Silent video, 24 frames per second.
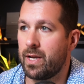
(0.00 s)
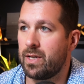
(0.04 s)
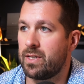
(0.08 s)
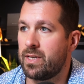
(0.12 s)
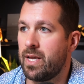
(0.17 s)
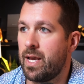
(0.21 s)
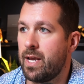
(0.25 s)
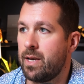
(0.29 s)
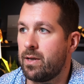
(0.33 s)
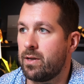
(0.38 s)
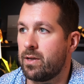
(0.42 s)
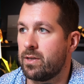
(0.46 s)

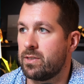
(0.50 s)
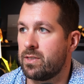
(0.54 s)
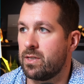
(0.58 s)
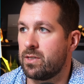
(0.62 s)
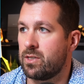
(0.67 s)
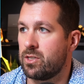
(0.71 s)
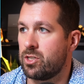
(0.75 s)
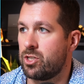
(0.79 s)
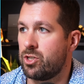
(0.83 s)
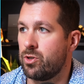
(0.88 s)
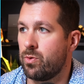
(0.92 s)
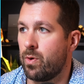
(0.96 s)
date, because this
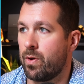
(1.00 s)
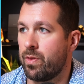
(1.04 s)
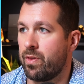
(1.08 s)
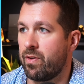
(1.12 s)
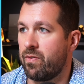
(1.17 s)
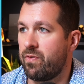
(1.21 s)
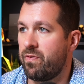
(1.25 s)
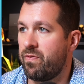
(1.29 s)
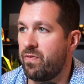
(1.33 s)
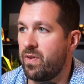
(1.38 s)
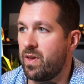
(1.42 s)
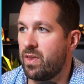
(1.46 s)
is due on the
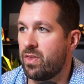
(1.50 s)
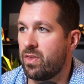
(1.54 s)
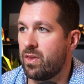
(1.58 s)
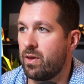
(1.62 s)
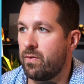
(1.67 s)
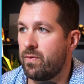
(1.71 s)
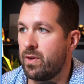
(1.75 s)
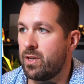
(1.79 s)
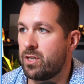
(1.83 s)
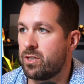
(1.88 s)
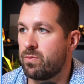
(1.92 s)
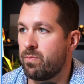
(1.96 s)
5th
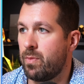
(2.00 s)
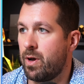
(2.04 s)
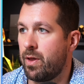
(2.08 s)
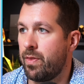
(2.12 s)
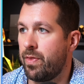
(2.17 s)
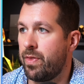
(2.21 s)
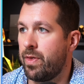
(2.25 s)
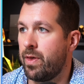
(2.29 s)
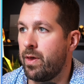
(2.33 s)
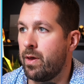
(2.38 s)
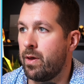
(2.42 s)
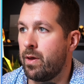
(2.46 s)
of each
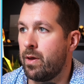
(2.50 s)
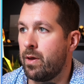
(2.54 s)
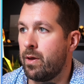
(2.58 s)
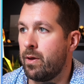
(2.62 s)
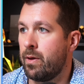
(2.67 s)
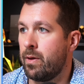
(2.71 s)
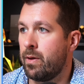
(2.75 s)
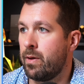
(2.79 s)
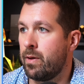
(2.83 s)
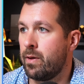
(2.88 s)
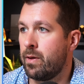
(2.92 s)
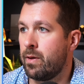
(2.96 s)
month.
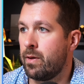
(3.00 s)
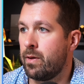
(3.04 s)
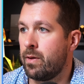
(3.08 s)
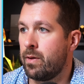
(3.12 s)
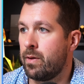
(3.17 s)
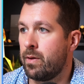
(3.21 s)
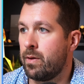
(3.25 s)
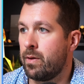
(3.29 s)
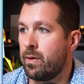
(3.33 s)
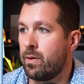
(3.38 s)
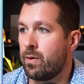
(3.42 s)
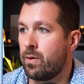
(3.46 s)

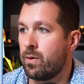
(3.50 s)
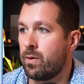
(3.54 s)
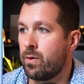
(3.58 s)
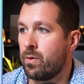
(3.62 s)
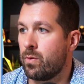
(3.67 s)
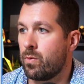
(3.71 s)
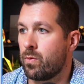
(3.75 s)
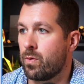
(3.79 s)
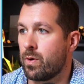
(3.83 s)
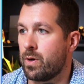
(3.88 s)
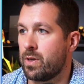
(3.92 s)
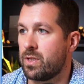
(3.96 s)

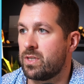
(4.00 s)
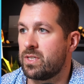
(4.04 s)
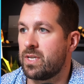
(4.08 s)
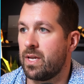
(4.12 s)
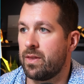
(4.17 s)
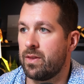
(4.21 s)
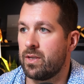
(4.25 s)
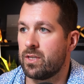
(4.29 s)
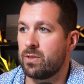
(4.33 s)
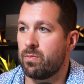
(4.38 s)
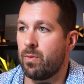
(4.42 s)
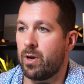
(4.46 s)
We're going to
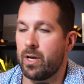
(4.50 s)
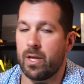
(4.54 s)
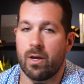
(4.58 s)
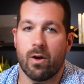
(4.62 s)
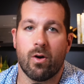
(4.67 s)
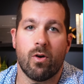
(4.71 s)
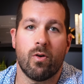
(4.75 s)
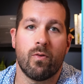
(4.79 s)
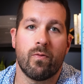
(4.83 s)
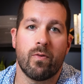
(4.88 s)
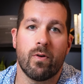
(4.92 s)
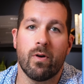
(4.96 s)
send this money
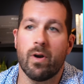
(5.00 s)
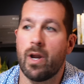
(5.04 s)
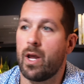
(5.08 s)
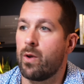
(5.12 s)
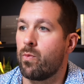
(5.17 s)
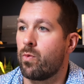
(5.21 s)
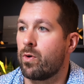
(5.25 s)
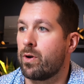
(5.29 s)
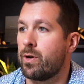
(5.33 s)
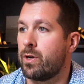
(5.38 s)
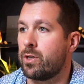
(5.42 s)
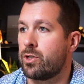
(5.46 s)
over and
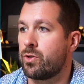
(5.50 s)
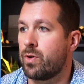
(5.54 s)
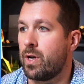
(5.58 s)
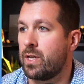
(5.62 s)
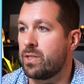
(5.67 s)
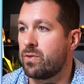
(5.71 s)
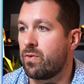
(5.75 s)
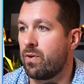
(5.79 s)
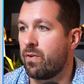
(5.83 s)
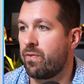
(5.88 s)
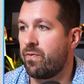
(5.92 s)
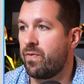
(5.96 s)
we're going to
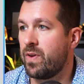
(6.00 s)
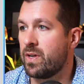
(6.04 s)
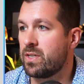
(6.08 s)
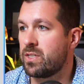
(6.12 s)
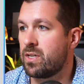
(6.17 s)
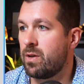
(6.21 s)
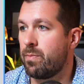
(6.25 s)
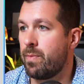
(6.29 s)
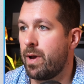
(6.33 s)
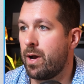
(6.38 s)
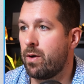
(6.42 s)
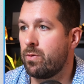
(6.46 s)
transfer a fixed
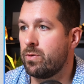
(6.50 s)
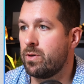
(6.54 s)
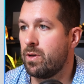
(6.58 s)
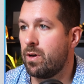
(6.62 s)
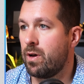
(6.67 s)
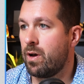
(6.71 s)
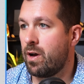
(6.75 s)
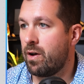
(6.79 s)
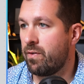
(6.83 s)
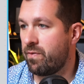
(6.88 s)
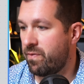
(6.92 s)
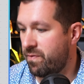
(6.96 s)
amount
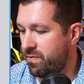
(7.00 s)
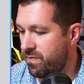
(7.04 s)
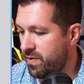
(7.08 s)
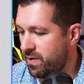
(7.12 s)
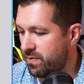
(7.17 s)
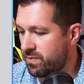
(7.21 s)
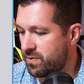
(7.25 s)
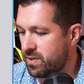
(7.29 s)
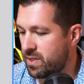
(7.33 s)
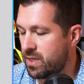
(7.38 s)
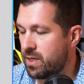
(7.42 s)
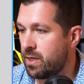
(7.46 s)
of
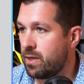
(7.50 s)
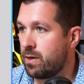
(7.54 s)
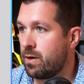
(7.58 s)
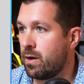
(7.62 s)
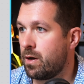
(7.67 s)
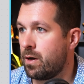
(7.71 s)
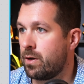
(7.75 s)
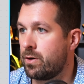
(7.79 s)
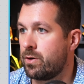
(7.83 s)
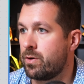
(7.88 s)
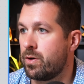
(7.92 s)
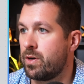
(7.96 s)

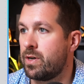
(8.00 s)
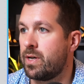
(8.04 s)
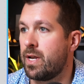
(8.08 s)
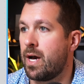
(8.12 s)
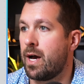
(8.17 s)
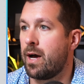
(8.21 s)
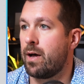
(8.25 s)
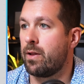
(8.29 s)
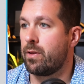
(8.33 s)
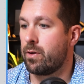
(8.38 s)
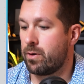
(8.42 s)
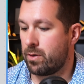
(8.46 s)

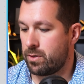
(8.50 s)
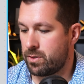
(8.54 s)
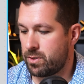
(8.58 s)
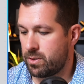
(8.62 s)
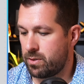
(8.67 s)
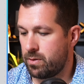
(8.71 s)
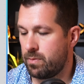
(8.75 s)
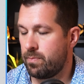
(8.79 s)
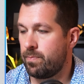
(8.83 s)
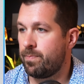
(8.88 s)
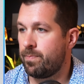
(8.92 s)
$1,500